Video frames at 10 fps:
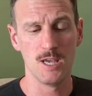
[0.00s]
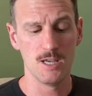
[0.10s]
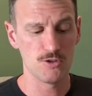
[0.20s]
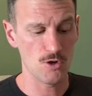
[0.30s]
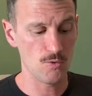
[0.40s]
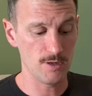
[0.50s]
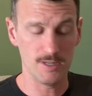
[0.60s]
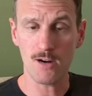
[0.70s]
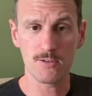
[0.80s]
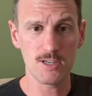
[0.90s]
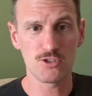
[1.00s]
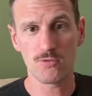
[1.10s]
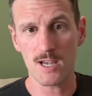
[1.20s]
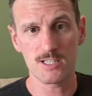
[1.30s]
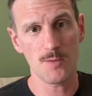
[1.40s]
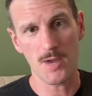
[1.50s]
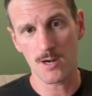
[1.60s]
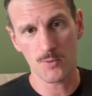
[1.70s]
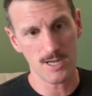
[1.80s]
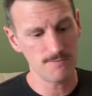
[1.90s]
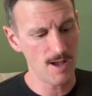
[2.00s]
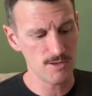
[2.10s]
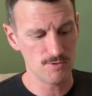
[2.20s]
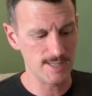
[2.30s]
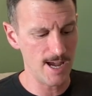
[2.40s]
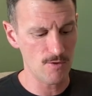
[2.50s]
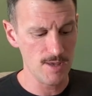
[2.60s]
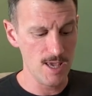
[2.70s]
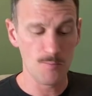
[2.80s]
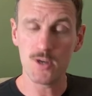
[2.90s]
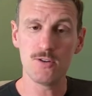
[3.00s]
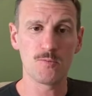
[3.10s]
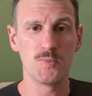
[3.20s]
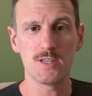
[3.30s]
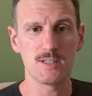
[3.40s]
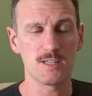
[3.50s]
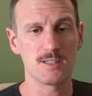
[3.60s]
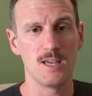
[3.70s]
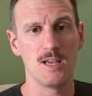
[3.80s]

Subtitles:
So not only is stress up, enterprise value is down, but your business